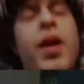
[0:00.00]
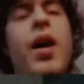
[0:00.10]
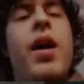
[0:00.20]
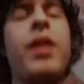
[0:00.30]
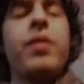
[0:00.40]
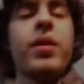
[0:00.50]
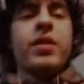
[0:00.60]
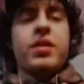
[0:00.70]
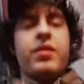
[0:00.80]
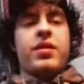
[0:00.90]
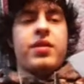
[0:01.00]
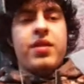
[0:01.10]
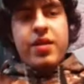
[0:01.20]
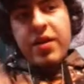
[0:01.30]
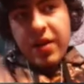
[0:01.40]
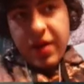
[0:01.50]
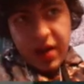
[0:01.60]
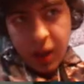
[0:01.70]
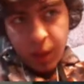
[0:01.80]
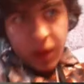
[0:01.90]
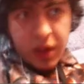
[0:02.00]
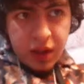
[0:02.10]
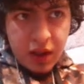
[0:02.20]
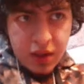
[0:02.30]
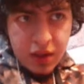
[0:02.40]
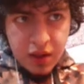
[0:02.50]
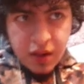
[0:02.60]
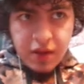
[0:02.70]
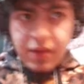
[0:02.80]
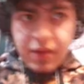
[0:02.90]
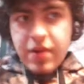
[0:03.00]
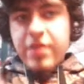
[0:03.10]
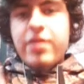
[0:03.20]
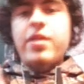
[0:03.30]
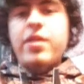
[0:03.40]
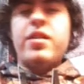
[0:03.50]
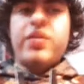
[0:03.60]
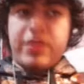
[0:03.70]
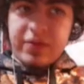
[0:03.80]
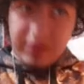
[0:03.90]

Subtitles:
anyway, so yeah, get my ignition shit on, you know,